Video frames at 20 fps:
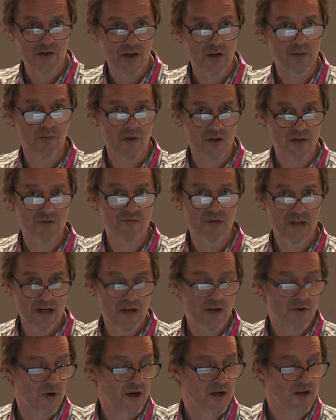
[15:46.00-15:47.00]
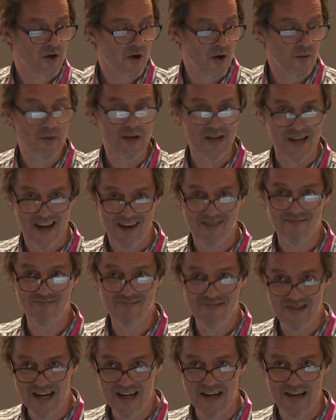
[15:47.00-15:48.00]
chickenpox really quite commonly get
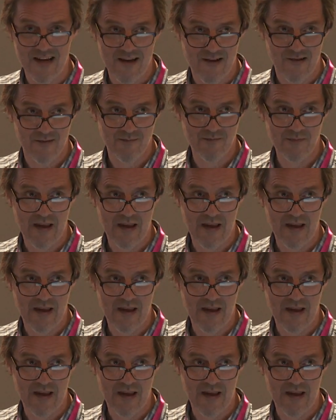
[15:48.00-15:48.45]
really ill.